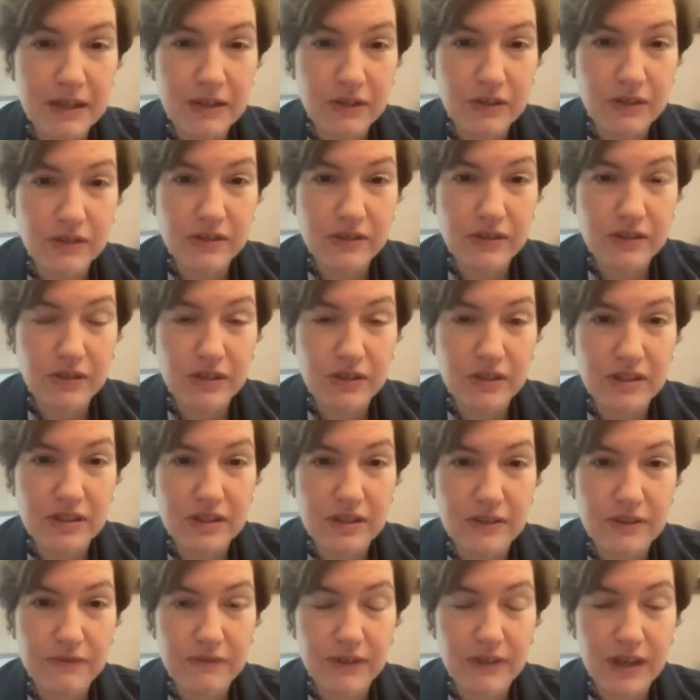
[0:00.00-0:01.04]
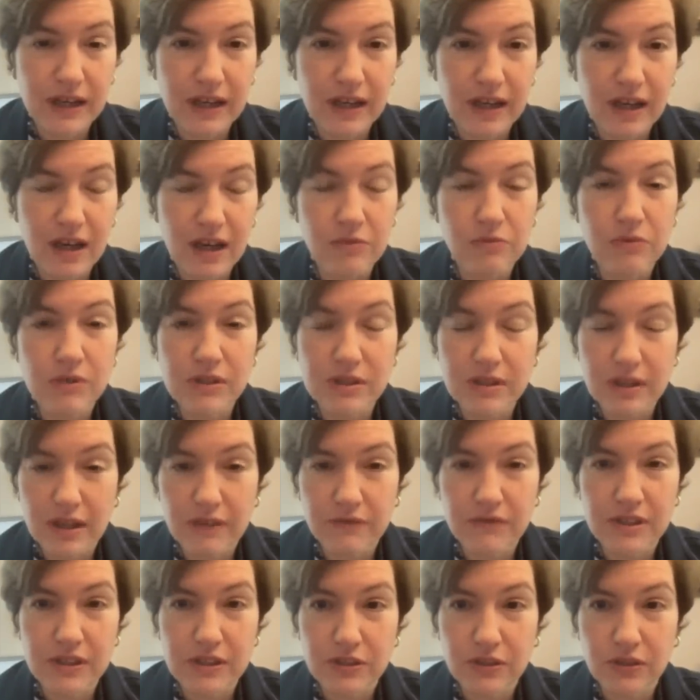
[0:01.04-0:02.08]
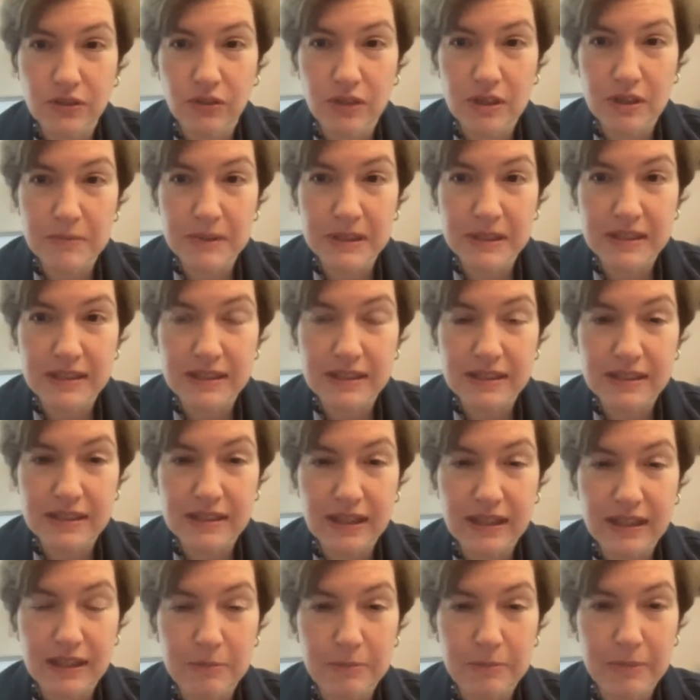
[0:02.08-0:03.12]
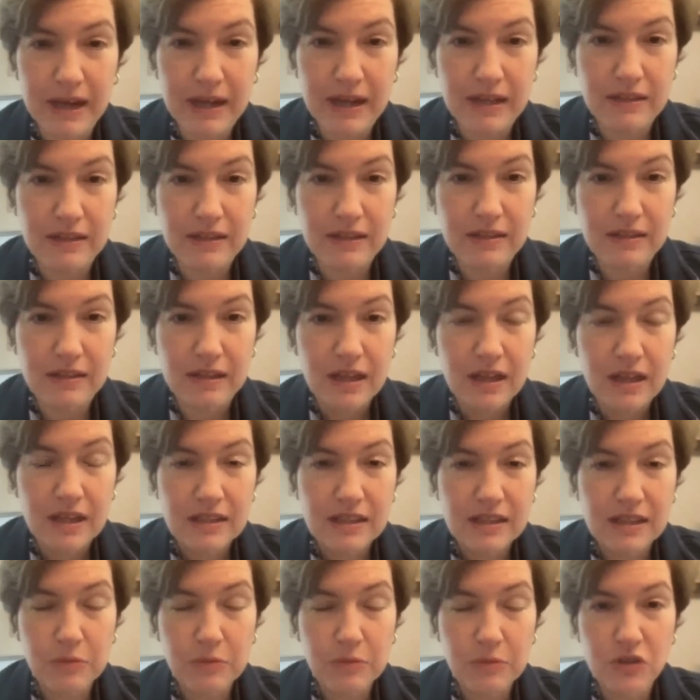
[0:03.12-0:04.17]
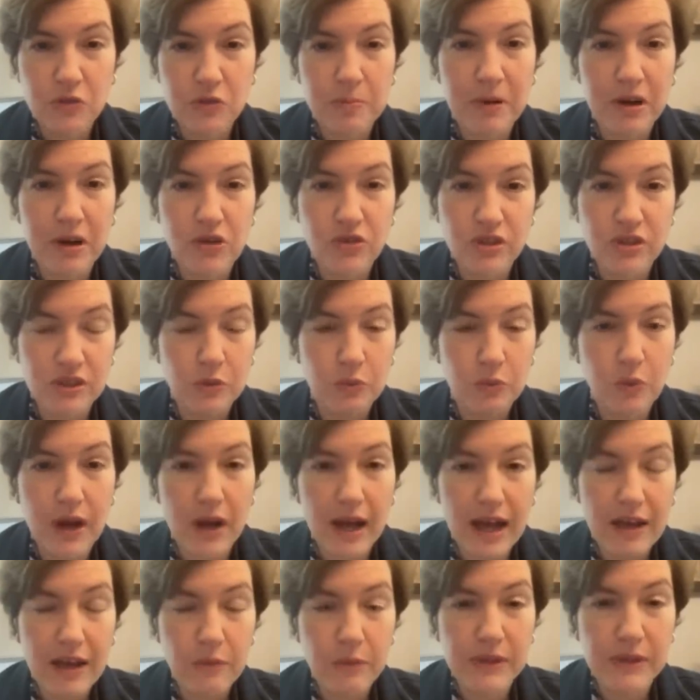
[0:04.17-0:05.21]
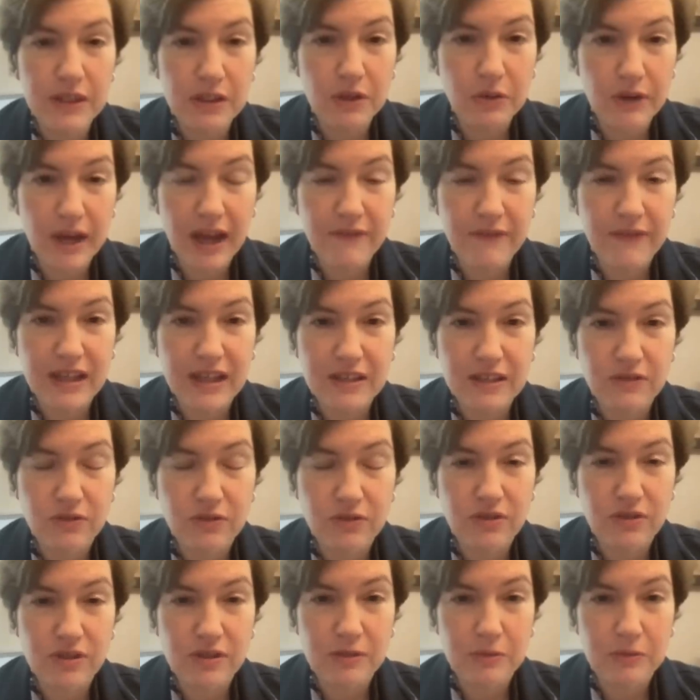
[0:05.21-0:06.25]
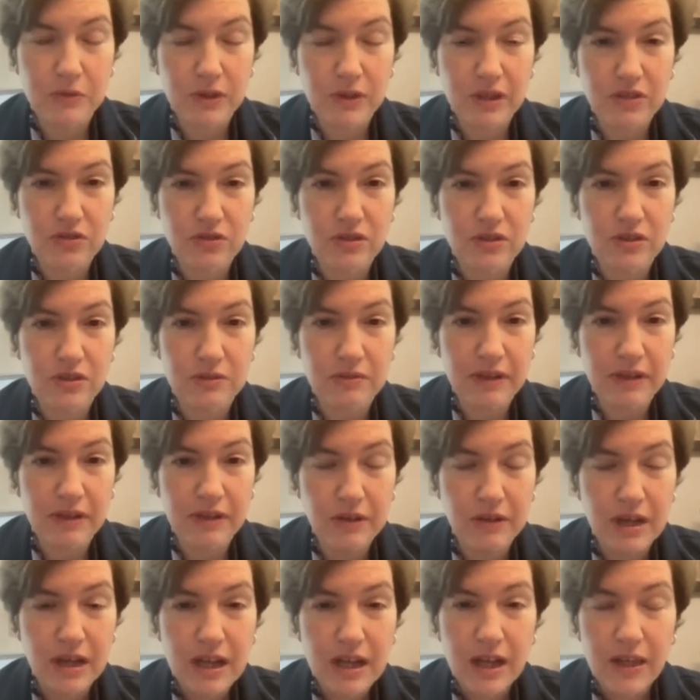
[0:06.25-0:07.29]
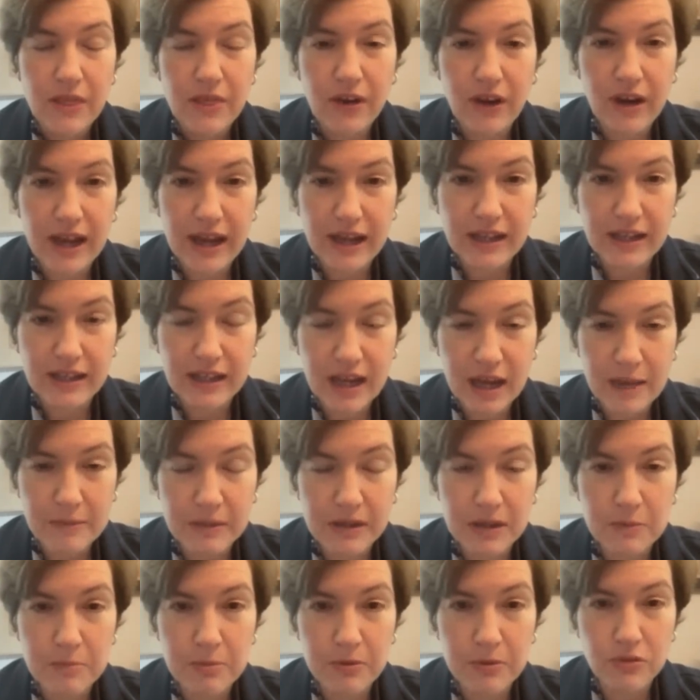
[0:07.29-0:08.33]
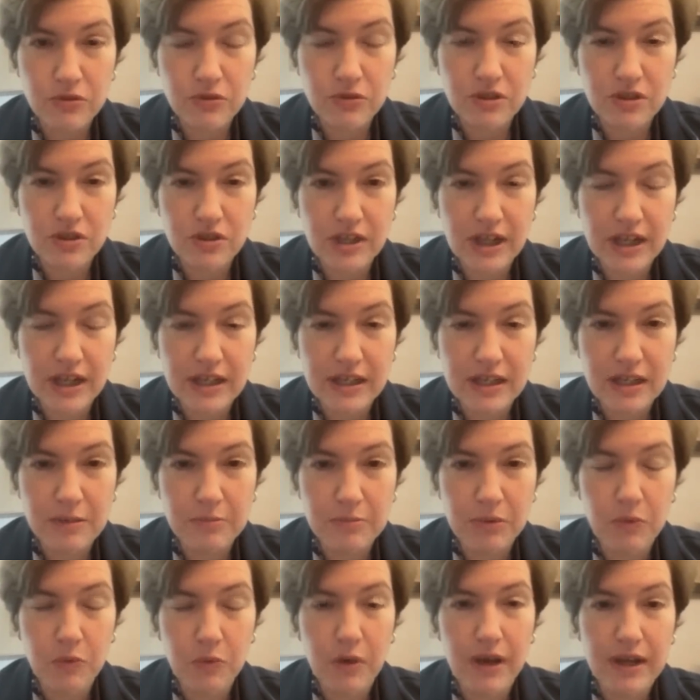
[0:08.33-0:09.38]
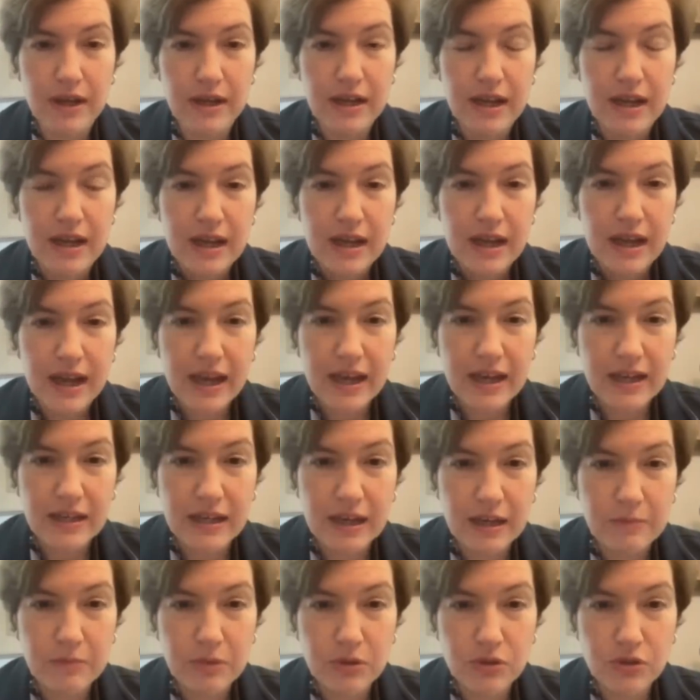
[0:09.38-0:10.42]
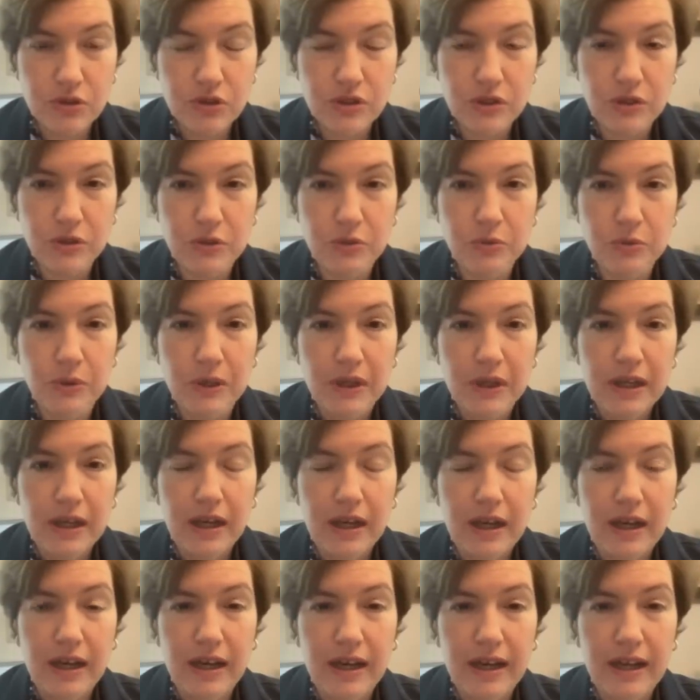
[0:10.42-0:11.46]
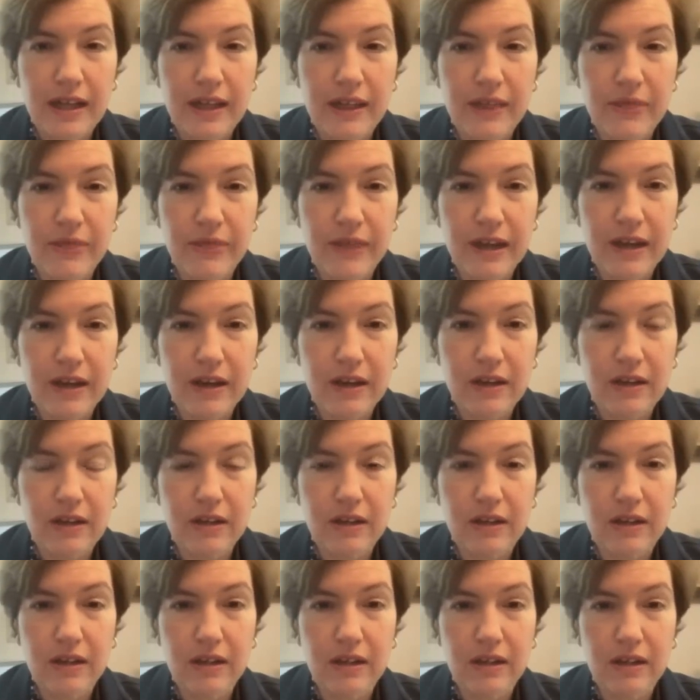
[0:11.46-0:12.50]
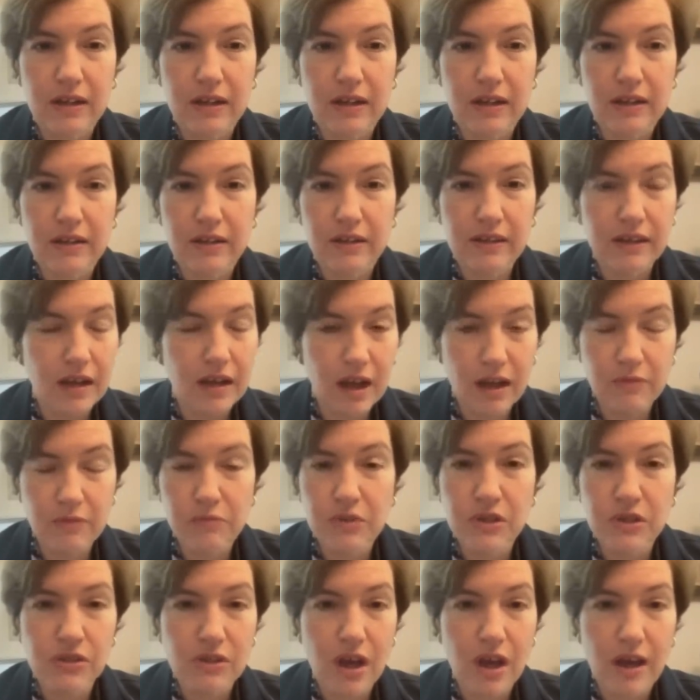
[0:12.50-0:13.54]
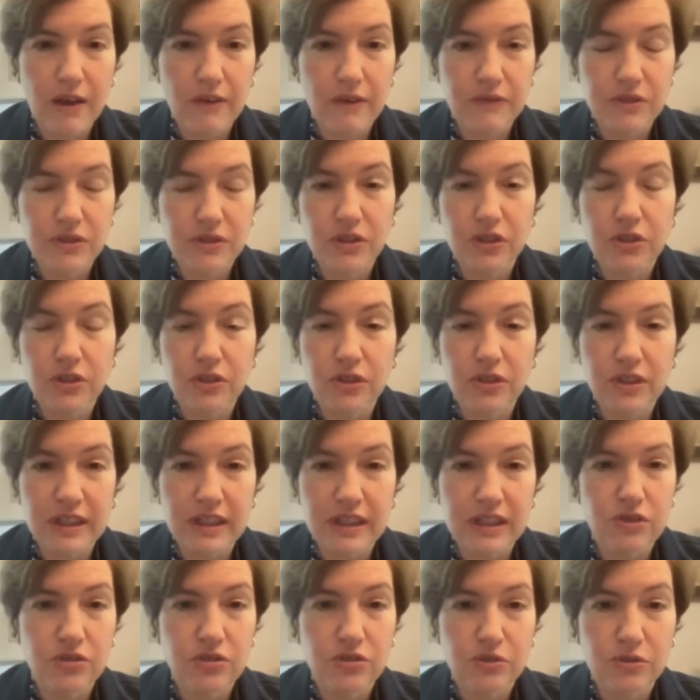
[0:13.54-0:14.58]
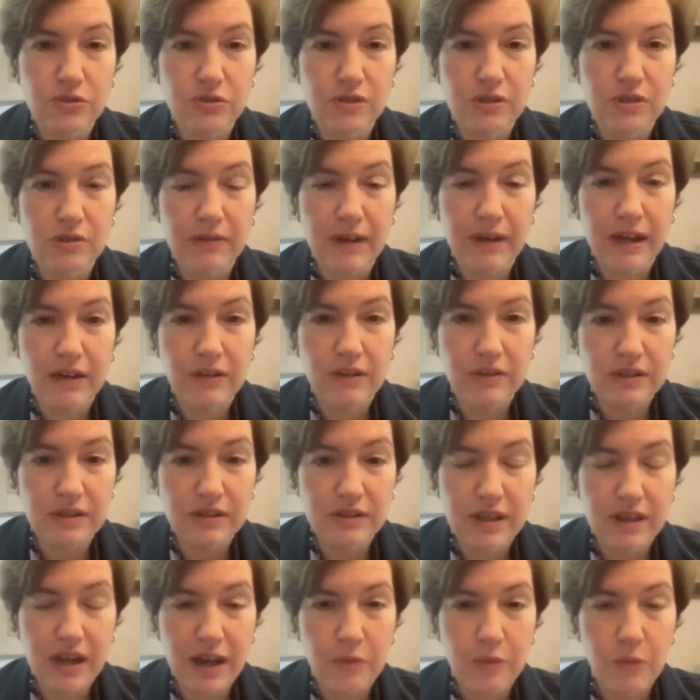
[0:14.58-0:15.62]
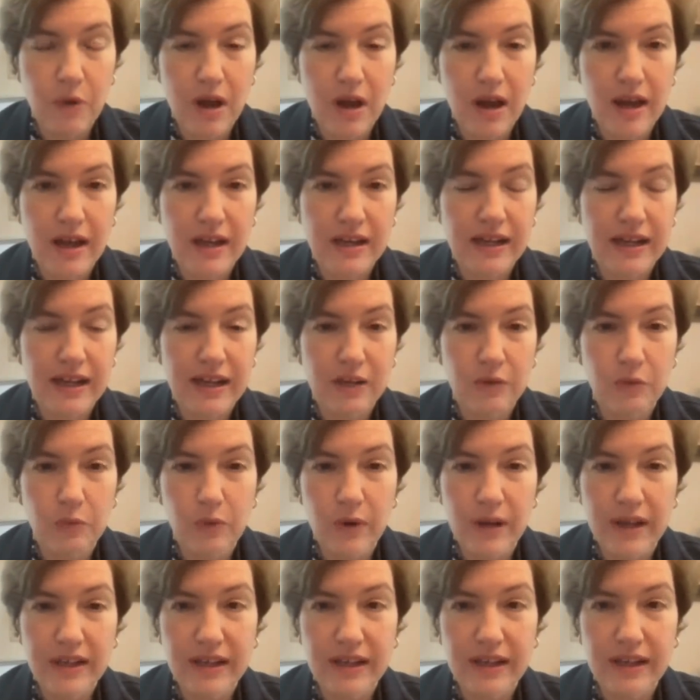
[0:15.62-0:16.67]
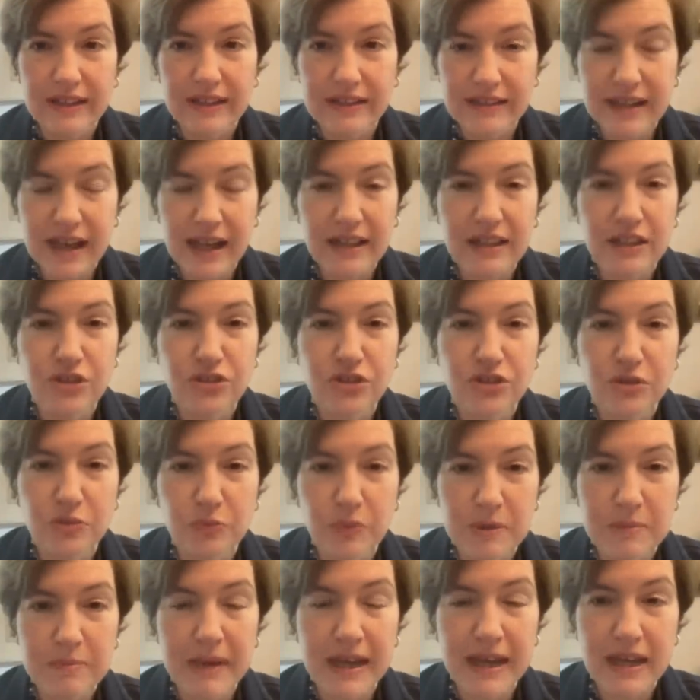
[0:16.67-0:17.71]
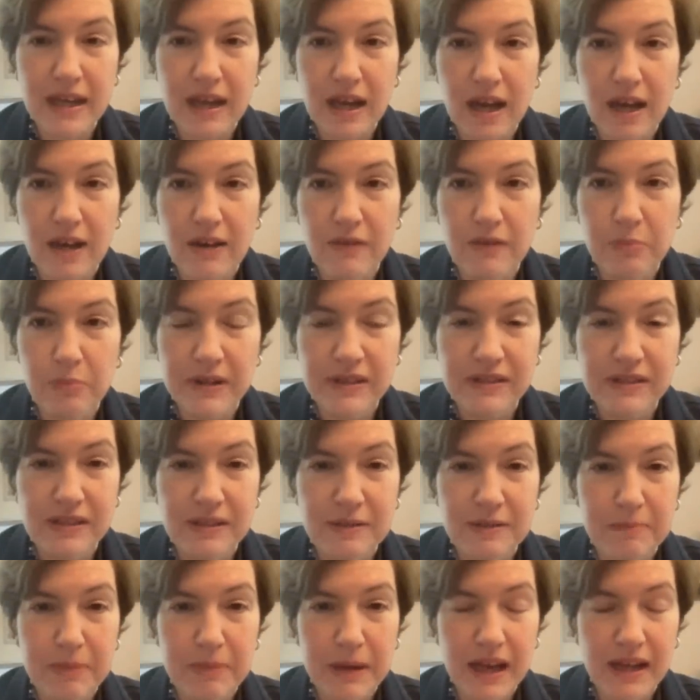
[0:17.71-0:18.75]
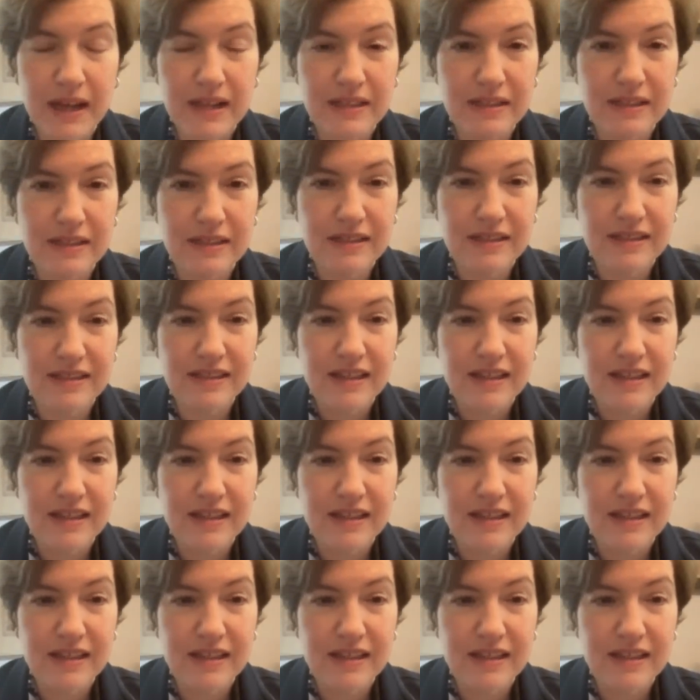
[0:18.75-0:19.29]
series of unresolved disagreements inside the Biden team, which is partially why we don't have answers to some questions around their economic approach to China, number one, and number two, the unresolved security issues around Taiwan, and what exactly should we make of President Biden's